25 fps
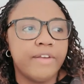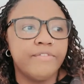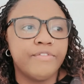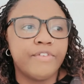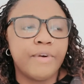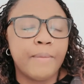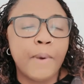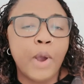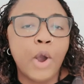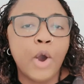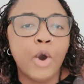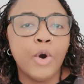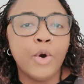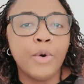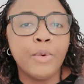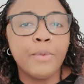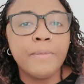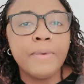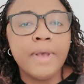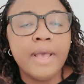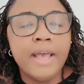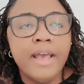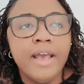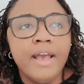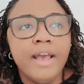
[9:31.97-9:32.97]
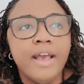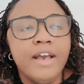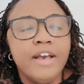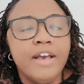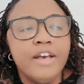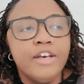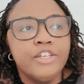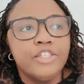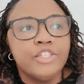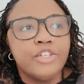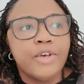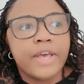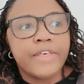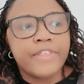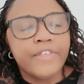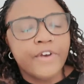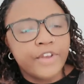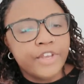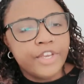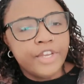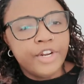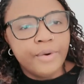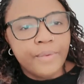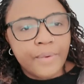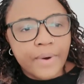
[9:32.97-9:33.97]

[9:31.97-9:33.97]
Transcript: invoicing, and now this.